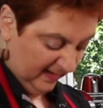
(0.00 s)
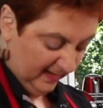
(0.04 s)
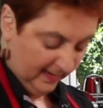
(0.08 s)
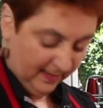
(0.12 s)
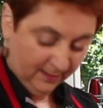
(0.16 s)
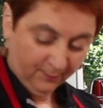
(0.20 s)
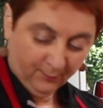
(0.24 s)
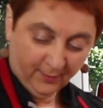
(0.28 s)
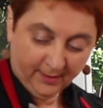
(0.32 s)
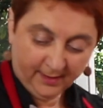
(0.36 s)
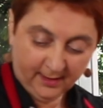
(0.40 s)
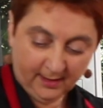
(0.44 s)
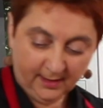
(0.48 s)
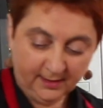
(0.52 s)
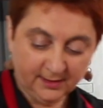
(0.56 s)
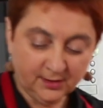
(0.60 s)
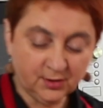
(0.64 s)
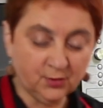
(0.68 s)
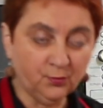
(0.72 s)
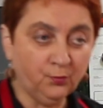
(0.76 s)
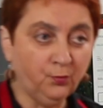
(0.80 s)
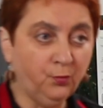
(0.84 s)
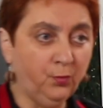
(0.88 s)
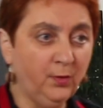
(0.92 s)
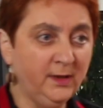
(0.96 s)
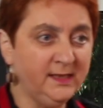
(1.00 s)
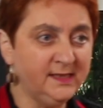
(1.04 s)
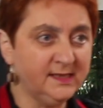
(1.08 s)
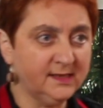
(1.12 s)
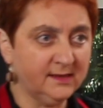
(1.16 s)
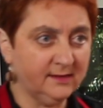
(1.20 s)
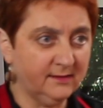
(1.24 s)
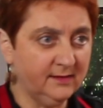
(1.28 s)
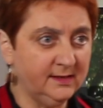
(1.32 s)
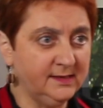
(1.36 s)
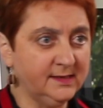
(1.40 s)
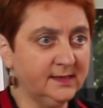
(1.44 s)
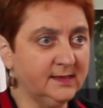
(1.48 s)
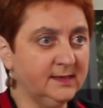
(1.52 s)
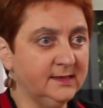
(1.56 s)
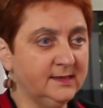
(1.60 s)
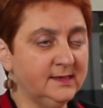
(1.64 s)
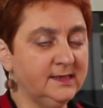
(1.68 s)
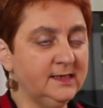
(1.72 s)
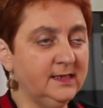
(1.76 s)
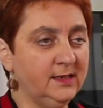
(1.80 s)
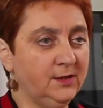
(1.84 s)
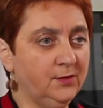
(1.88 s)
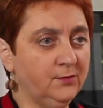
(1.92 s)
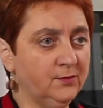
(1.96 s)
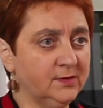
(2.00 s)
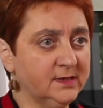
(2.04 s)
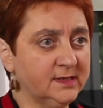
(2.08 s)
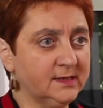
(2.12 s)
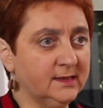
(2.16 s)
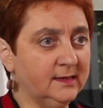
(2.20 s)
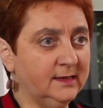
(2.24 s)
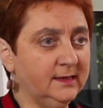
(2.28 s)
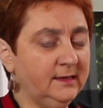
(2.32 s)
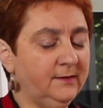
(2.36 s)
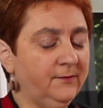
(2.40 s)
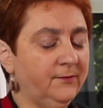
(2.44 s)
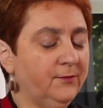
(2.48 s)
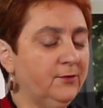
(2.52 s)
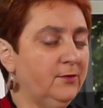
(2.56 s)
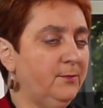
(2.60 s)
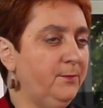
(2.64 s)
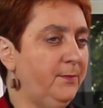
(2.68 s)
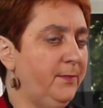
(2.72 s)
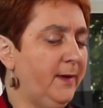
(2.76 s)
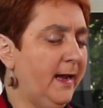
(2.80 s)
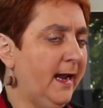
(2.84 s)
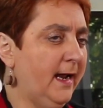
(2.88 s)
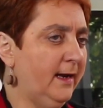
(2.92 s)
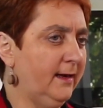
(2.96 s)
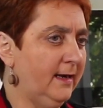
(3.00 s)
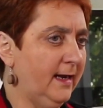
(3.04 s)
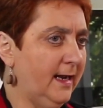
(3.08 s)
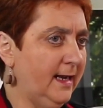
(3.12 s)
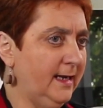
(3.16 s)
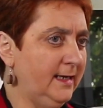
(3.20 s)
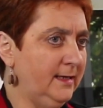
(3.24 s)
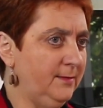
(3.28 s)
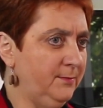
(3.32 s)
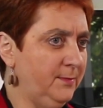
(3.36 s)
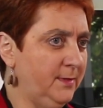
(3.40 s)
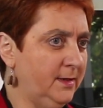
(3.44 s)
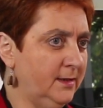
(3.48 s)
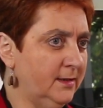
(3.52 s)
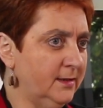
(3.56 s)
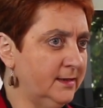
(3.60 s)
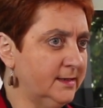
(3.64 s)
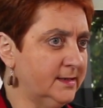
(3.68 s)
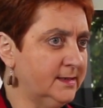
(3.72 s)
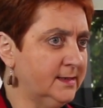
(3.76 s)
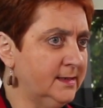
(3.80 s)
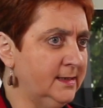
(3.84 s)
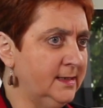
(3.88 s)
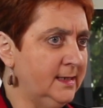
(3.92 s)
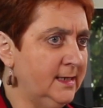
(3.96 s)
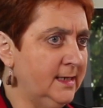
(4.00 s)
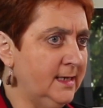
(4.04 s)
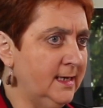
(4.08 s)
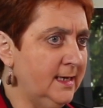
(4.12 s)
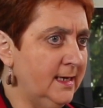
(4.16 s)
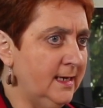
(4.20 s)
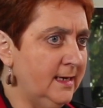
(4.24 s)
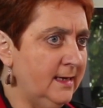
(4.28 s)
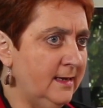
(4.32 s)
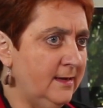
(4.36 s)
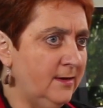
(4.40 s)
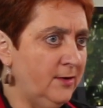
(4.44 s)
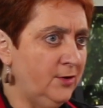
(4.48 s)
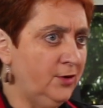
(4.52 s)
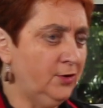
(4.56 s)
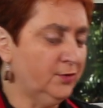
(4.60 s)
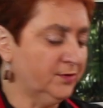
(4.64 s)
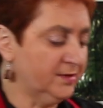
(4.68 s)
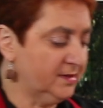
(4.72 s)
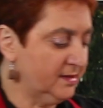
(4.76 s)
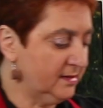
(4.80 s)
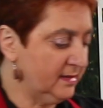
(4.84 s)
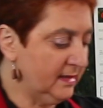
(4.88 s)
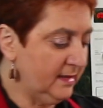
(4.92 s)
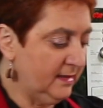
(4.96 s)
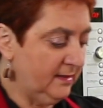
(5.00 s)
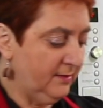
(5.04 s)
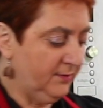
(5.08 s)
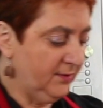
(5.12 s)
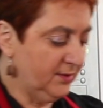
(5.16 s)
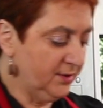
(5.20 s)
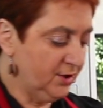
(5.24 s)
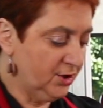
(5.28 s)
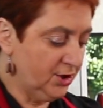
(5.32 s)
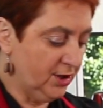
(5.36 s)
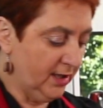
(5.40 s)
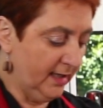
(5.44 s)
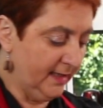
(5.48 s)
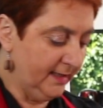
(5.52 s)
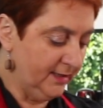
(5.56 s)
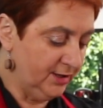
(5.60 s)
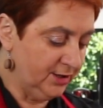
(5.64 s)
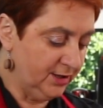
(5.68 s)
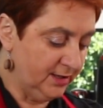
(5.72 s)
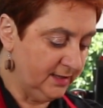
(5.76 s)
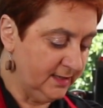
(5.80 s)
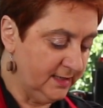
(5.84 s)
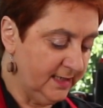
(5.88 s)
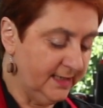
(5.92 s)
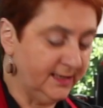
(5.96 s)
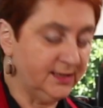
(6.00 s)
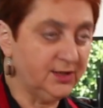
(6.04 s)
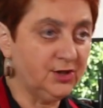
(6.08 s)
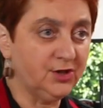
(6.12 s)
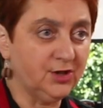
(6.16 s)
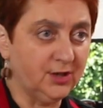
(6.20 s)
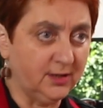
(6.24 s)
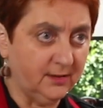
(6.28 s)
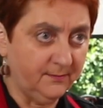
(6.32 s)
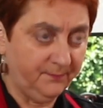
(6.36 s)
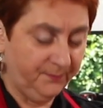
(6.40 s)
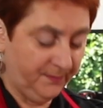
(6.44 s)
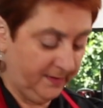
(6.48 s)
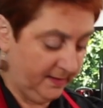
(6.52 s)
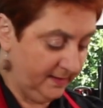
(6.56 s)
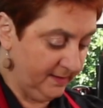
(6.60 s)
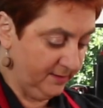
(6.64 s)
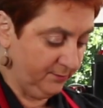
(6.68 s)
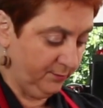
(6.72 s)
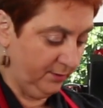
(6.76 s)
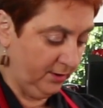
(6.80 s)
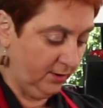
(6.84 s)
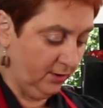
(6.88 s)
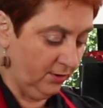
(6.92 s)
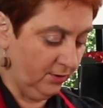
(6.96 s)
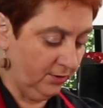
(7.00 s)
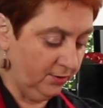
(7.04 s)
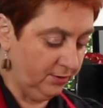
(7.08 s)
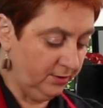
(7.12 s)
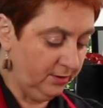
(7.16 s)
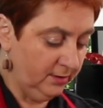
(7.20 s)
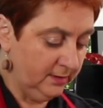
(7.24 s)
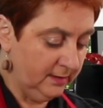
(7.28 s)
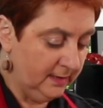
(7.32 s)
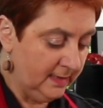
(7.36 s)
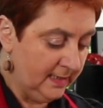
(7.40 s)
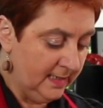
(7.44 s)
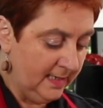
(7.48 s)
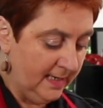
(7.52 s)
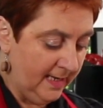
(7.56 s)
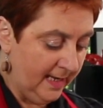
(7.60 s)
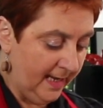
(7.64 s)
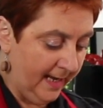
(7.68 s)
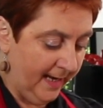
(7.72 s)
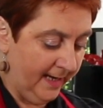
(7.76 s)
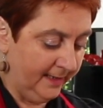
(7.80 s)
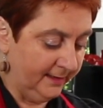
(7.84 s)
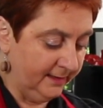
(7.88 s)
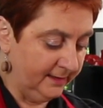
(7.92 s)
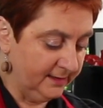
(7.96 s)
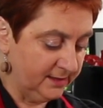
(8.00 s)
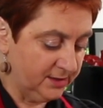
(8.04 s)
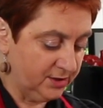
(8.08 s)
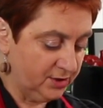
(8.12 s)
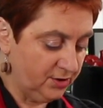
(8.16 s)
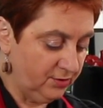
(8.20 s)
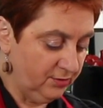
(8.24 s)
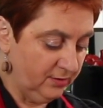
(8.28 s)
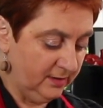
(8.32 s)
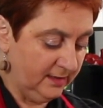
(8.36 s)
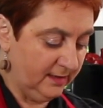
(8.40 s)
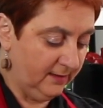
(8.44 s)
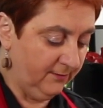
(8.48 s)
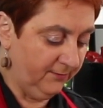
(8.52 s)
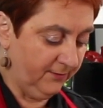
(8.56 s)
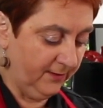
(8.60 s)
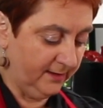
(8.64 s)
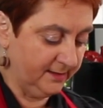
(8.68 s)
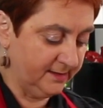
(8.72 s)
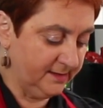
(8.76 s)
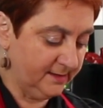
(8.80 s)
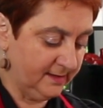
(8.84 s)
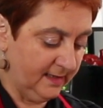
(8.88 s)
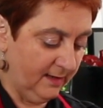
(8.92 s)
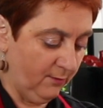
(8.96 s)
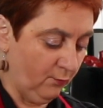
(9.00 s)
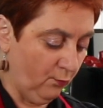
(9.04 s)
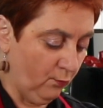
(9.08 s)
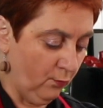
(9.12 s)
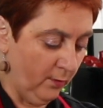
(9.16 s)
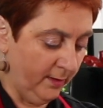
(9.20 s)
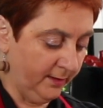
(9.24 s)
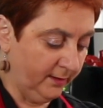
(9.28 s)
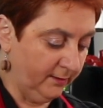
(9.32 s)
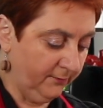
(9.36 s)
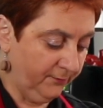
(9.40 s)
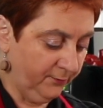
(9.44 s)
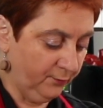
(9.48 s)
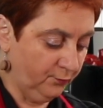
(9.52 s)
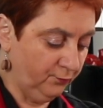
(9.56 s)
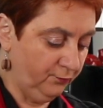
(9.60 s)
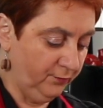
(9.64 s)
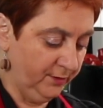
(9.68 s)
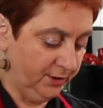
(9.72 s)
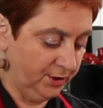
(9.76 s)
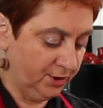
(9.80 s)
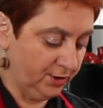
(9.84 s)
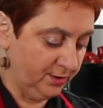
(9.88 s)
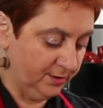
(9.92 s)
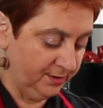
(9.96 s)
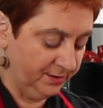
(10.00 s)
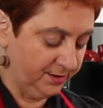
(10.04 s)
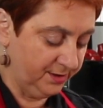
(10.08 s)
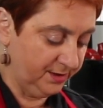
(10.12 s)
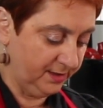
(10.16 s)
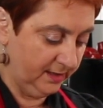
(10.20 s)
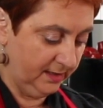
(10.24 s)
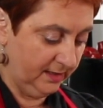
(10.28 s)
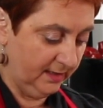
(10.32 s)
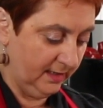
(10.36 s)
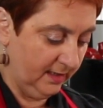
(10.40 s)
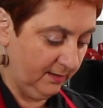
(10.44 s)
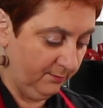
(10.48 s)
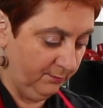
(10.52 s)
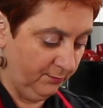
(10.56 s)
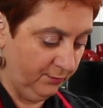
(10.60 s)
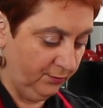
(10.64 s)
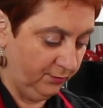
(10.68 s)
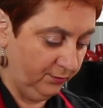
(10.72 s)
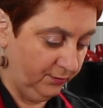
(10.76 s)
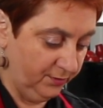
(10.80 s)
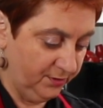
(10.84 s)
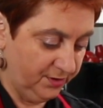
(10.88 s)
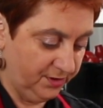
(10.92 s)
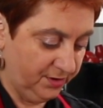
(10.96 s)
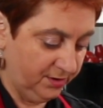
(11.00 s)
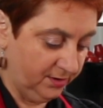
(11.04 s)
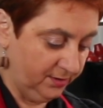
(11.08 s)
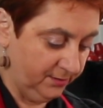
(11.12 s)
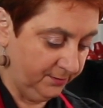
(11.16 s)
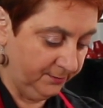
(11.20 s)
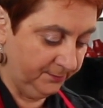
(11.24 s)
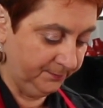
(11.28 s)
And we're going to whisk this continuously for about 8 minutes. You'll see the change in texture as we go, and it's to give us that wonderful richness in our mousse.